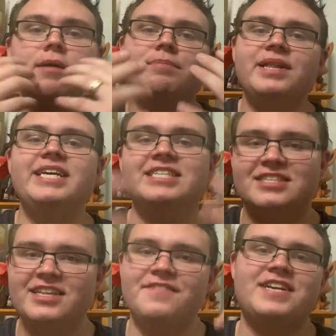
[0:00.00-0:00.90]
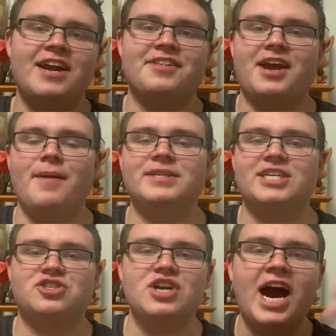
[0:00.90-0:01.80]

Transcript: please leave it down in the comment section.